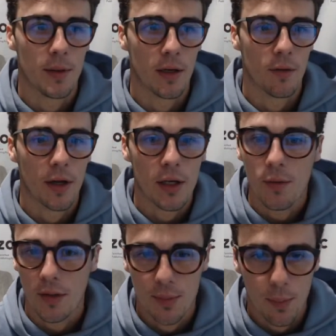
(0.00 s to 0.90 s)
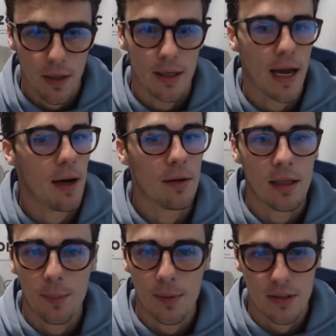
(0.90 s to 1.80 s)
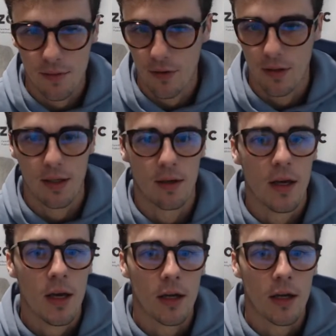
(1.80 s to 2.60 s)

Can you explain how Leap is different than